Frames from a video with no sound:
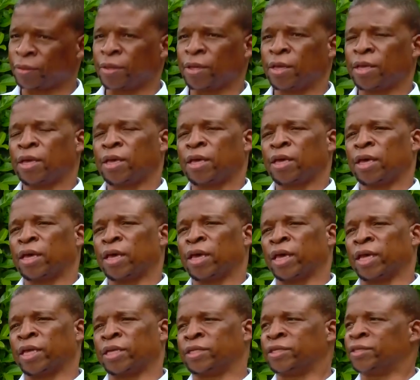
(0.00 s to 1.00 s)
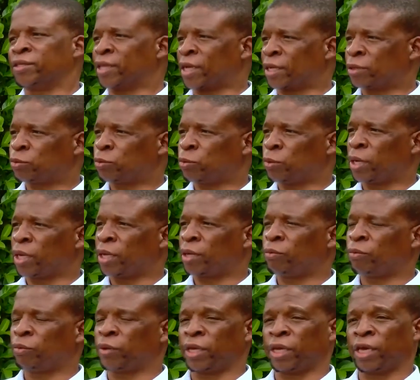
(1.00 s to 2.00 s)
Yes. And in that way
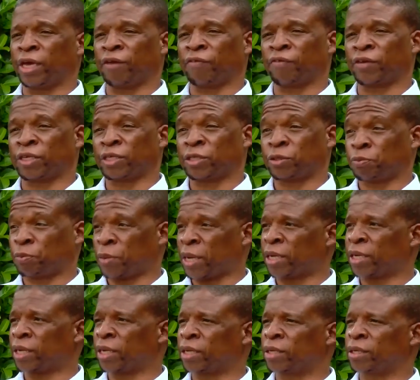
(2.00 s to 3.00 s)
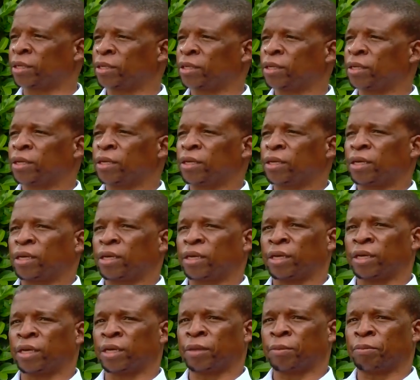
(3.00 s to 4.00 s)
we have expanded
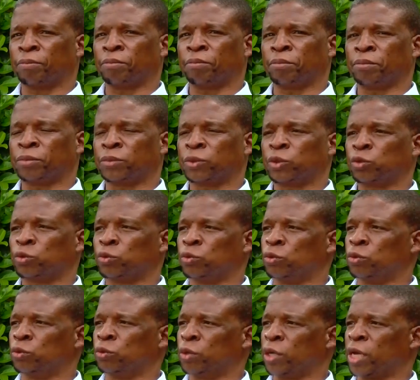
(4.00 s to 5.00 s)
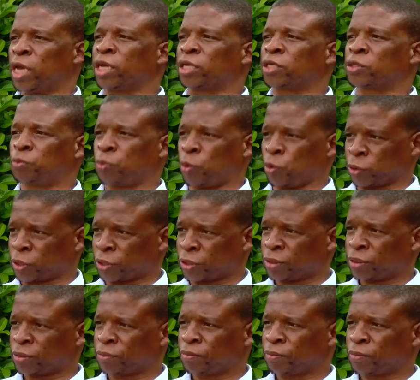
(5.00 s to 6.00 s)
to exports.